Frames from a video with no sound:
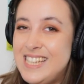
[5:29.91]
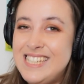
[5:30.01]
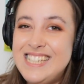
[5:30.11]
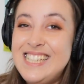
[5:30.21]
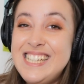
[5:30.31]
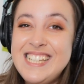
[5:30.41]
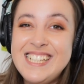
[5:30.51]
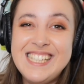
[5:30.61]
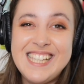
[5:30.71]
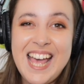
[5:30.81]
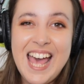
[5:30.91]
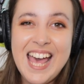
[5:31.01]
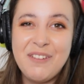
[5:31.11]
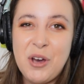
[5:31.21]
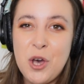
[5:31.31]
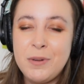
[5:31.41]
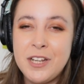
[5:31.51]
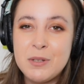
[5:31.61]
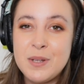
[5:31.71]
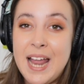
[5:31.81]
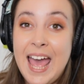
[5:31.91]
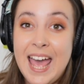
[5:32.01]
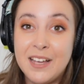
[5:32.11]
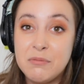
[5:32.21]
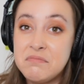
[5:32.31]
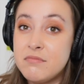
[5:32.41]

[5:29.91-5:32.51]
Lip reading: Easy. We're opening up to an A.